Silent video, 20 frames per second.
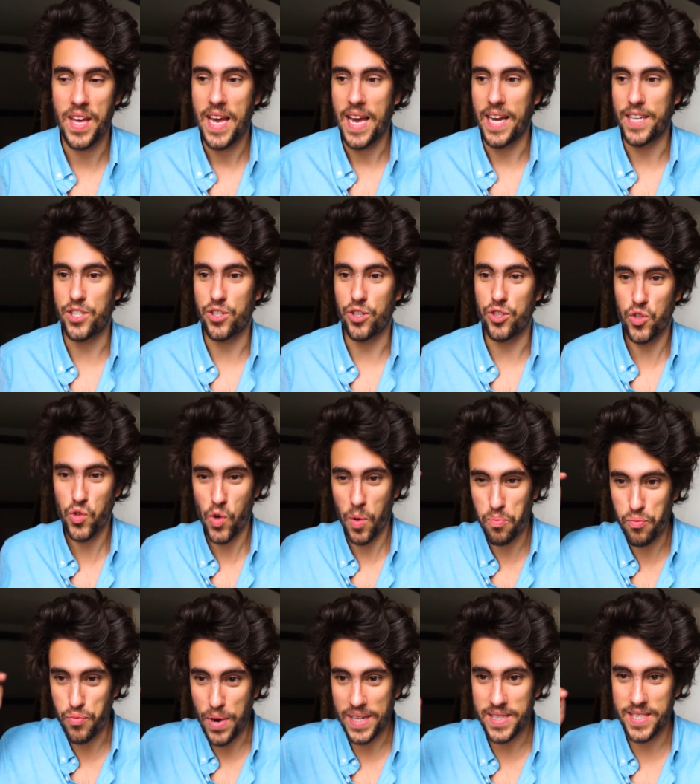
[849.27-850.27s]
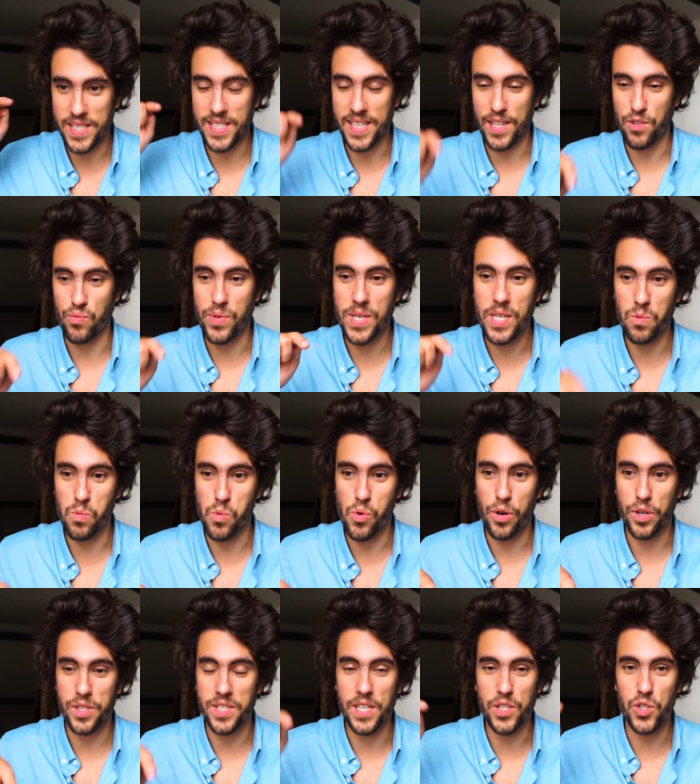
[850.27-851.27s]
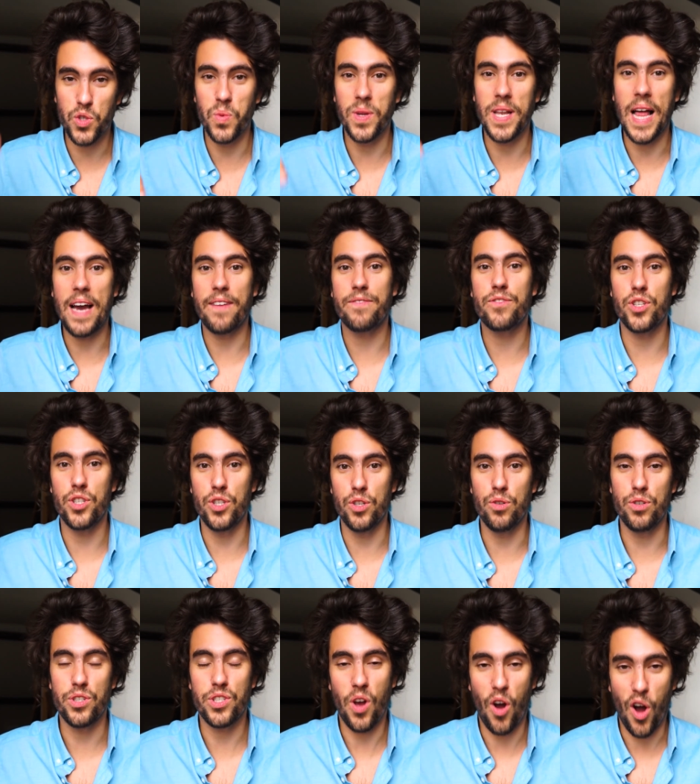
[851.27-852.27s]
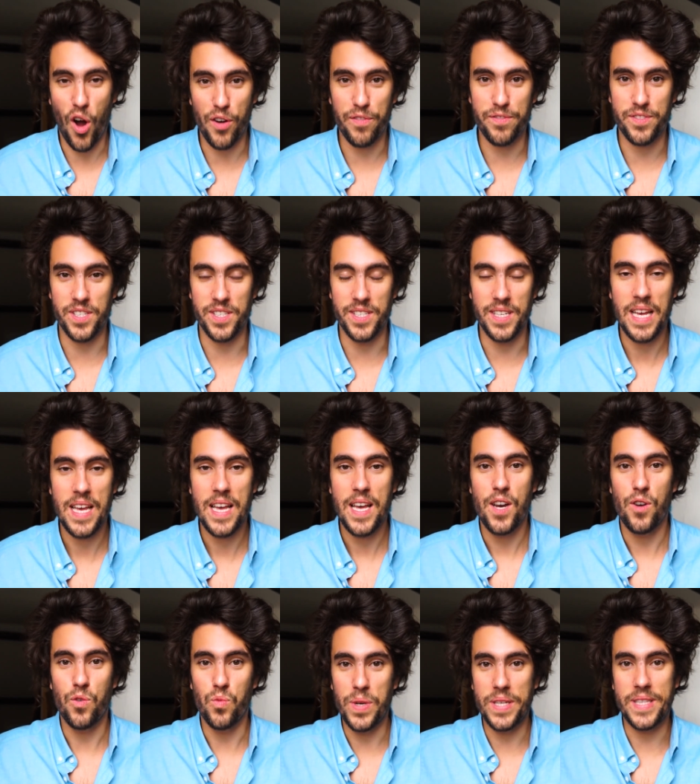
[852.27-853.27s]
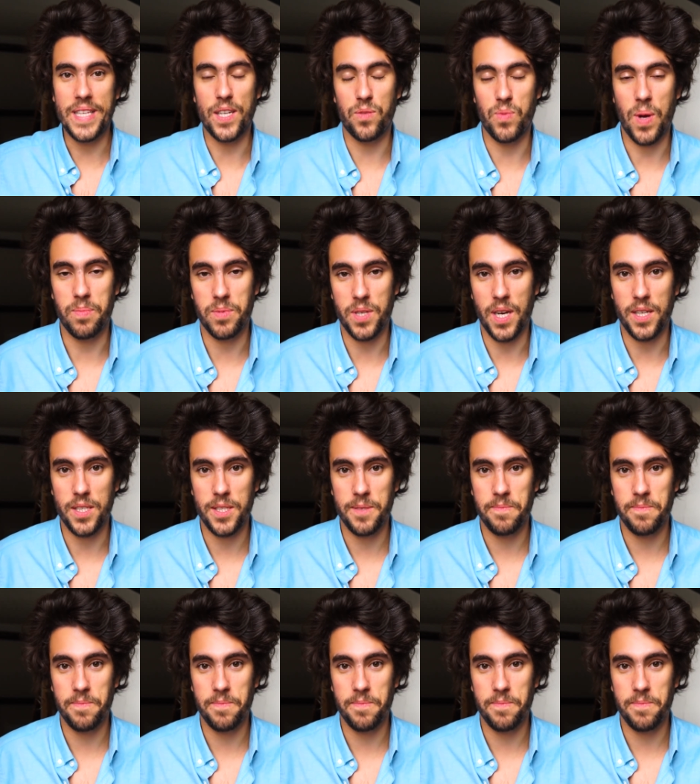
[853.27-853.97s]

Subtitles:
And so you are practicing real words that you will have to use often with that website.